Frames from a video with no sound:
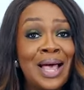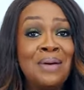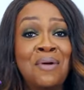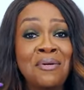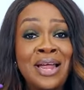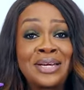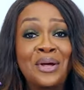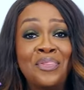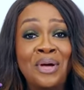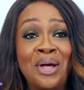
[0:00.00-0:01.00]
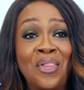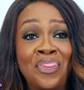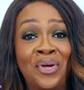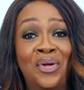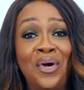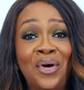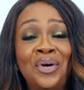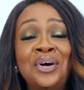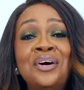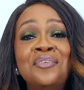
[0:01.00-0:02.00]
I'm already on the on the
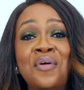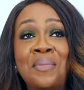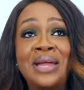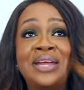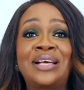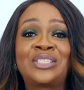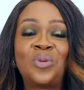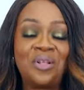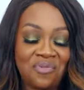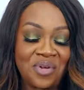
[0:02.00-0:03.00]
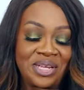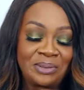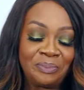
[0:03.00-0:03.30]
go for my next 12 weeks.